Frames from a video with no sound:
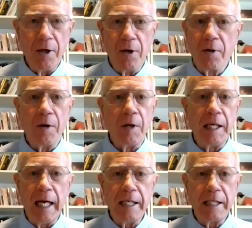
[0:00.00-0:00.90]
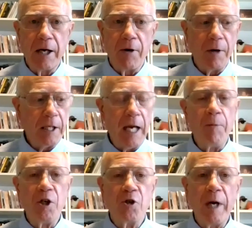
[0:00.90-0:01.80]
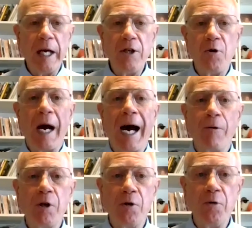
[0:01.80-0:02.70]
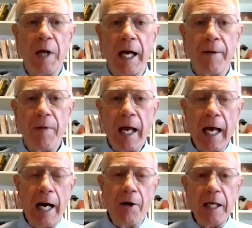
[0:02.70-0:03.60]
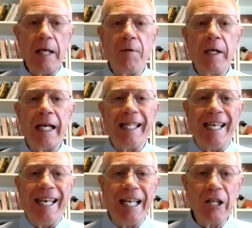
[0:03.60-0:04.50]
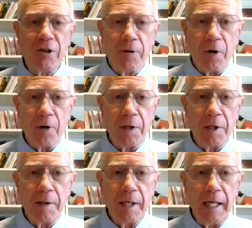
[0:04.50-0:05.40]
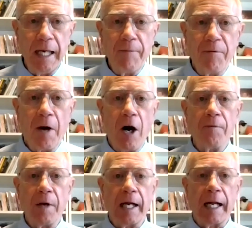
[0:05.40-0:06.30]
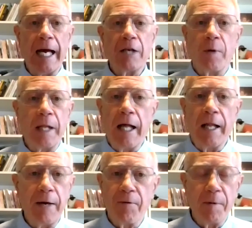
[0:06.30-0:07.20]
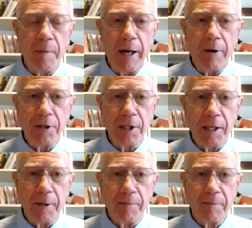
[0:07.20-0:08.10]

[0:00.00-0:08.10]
You're going to engage that audience, and we train you how to do that. How to even get the introvert involved in a class without ever embarrassing them.